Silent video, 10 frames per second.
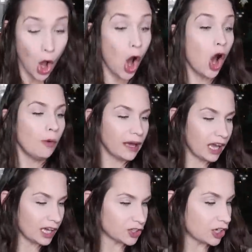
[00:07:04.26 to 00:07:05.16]
Oh my
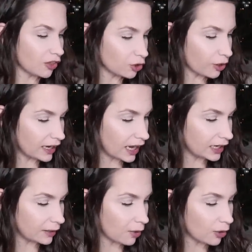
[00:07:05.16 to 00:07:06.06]
gosh, another great
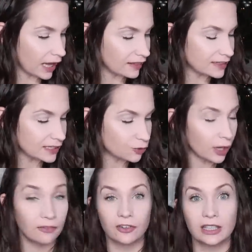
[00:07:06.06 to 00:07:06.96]
item. Okay, this is
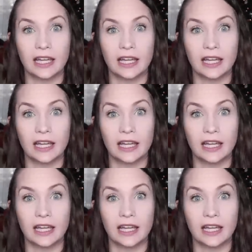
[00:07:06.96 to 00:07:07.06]
great for